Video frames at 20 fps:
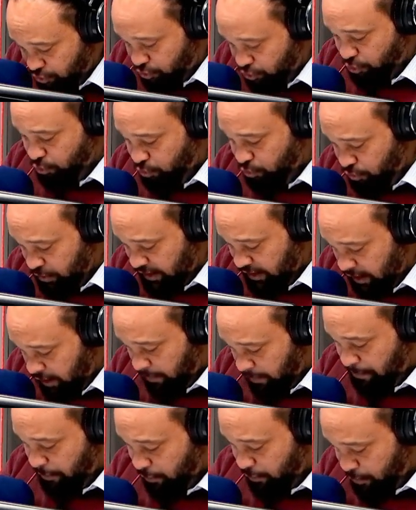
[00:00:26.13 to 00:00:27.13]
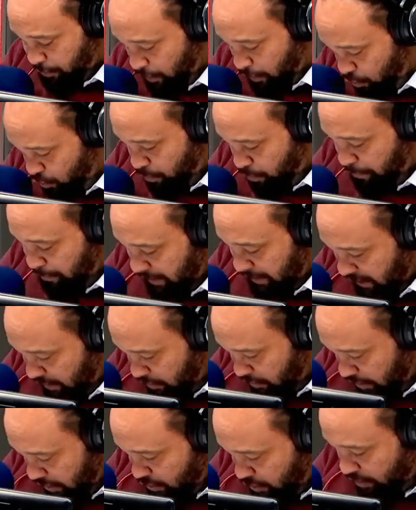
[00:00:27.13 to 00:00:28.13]
2-year parole
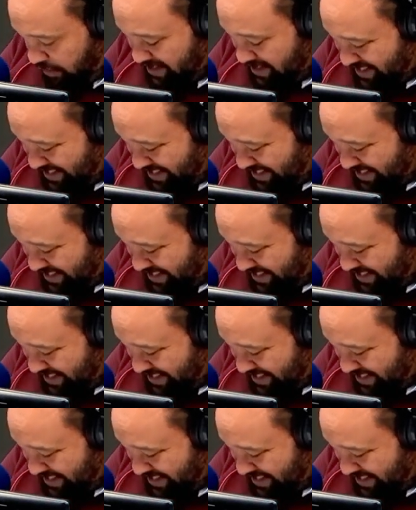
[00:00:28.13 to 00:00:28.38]
period on the